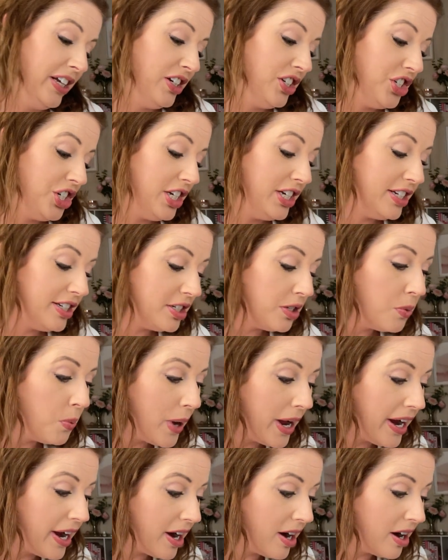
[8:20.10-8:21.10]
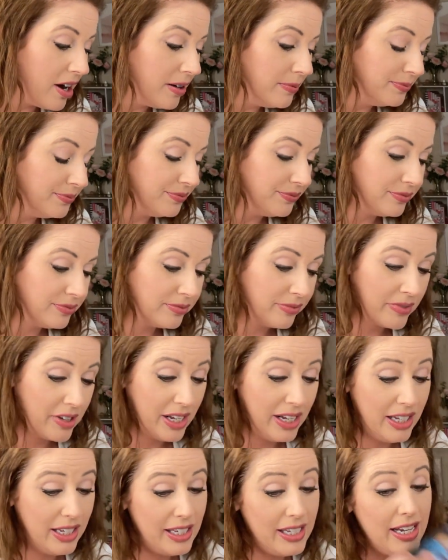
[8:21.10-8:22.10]
she's aware
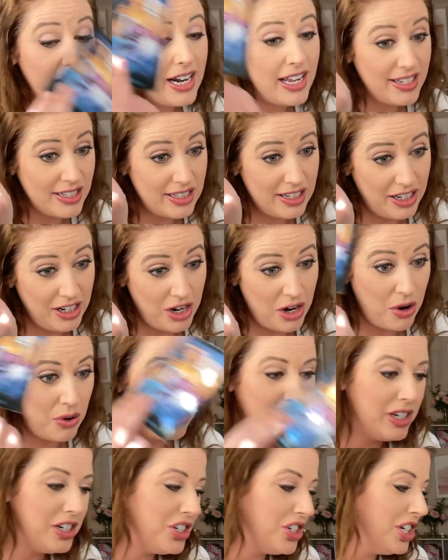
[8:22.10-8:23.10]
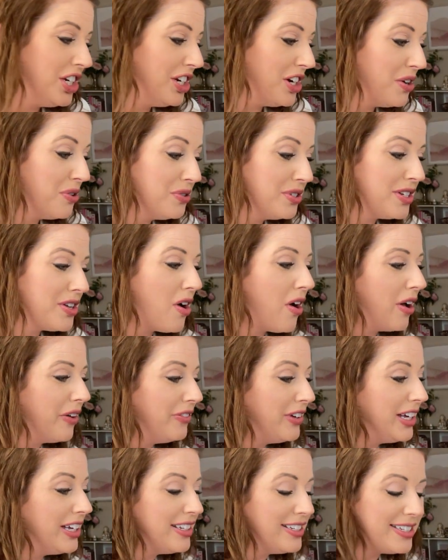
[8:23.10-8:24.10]
he doesn't know that she knows,
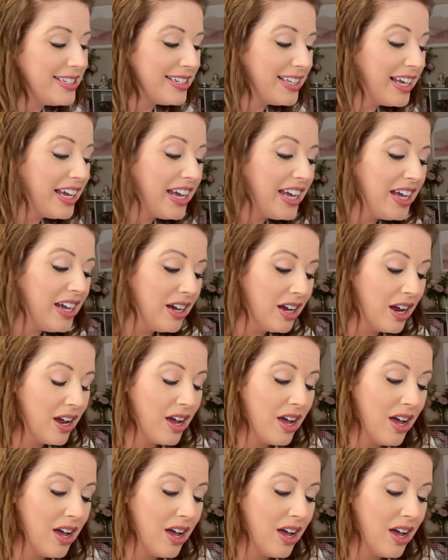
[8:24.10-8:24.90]
obviously.